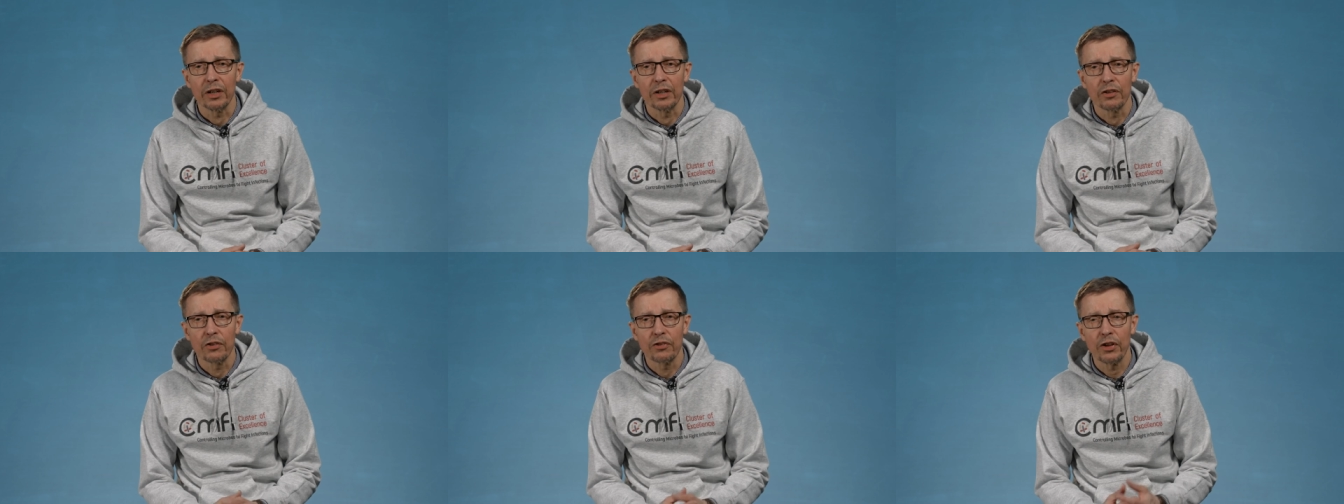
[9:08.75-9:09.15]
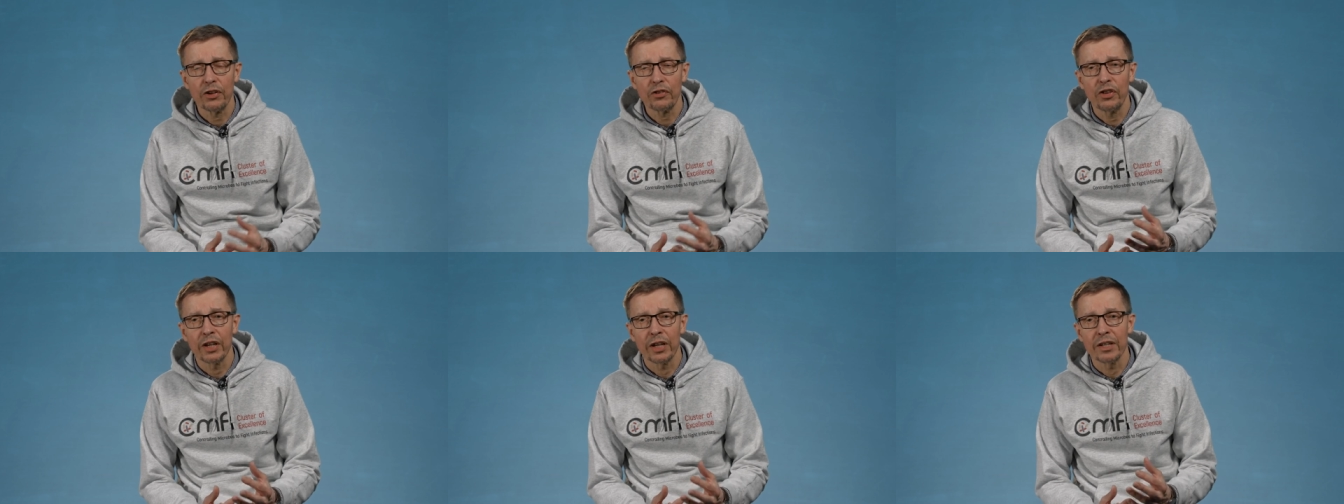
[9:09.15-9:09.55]
And the
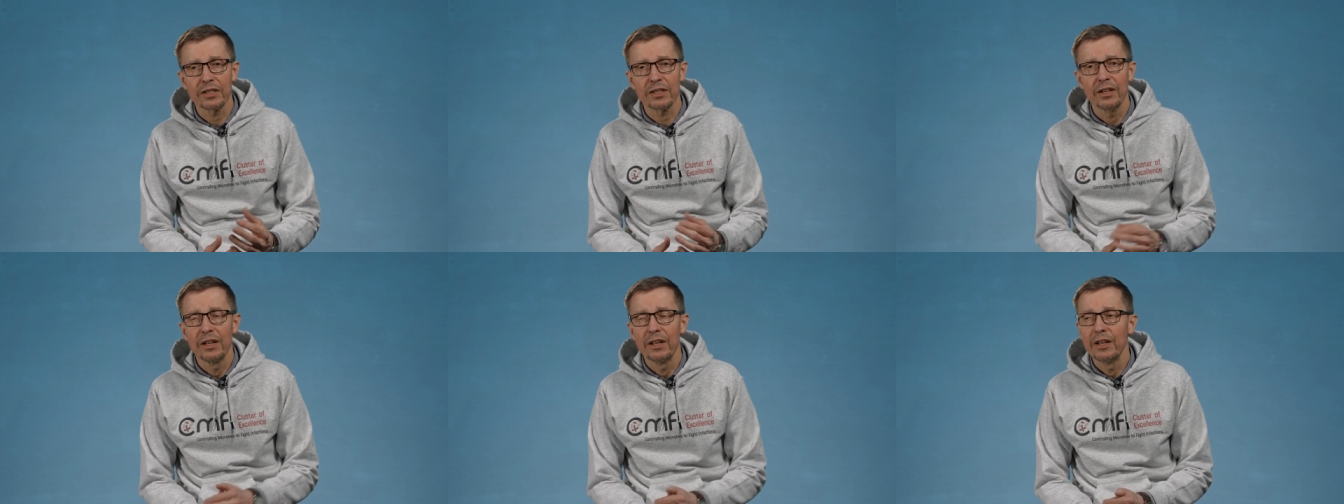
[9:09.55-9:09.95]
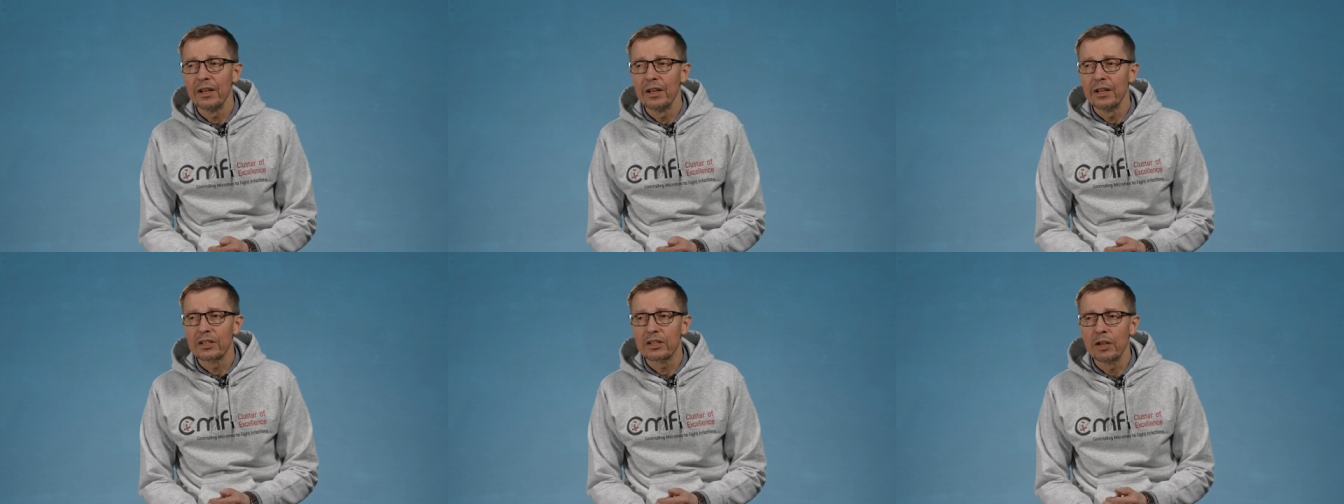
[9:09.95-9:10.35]
third thing is
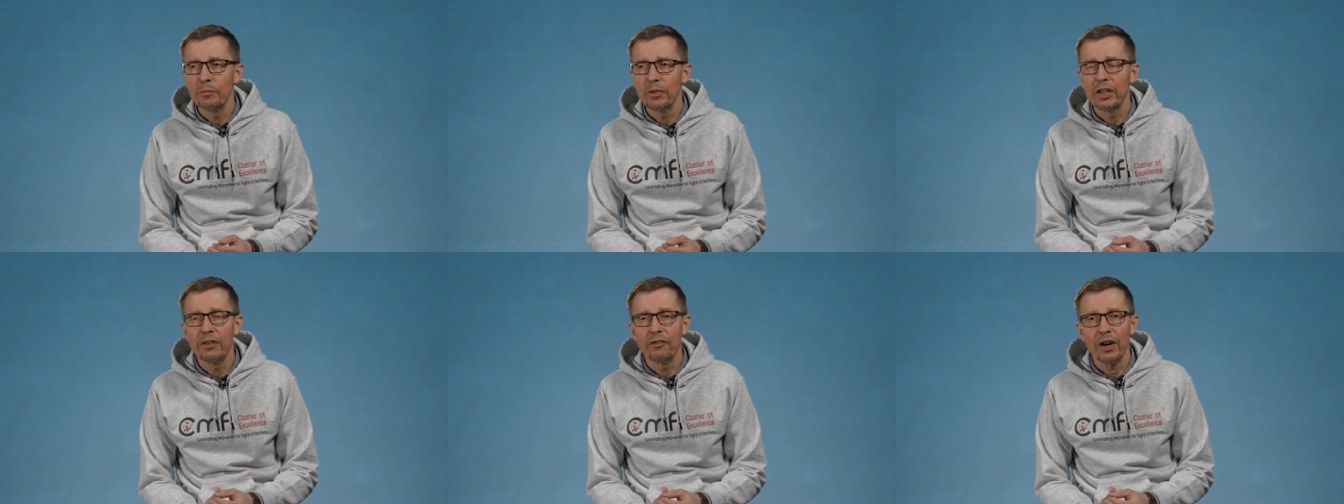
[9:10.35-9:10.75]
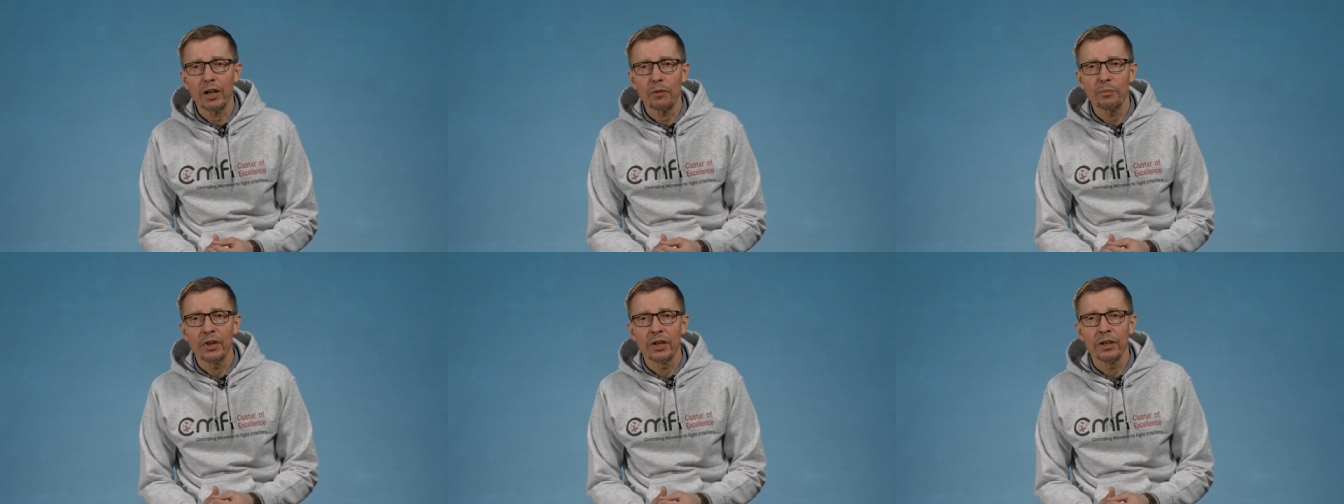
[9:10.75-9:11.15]
simply
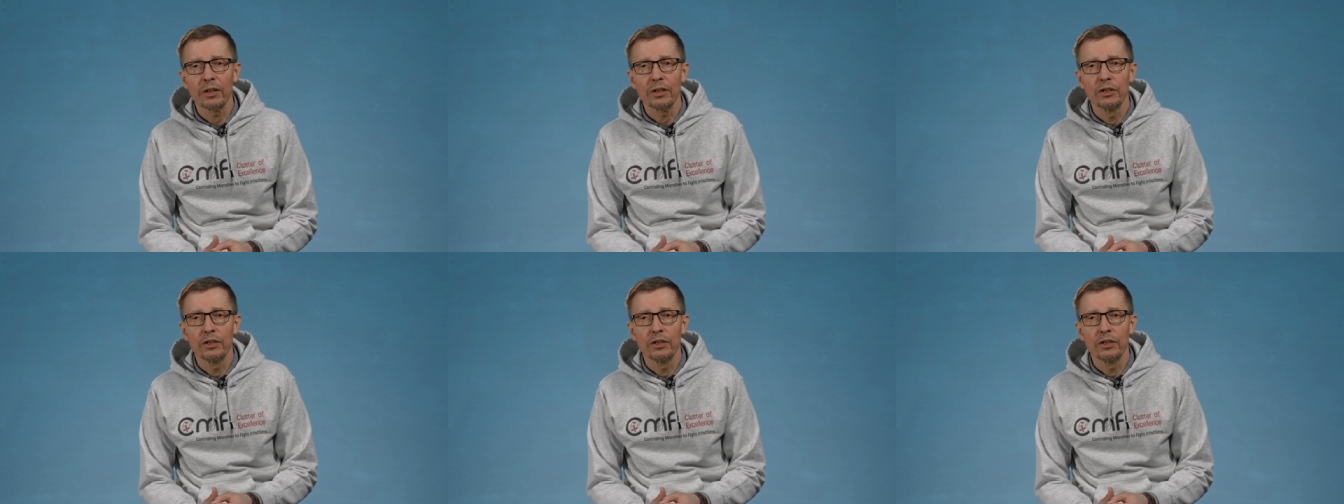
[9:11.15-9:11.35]
developing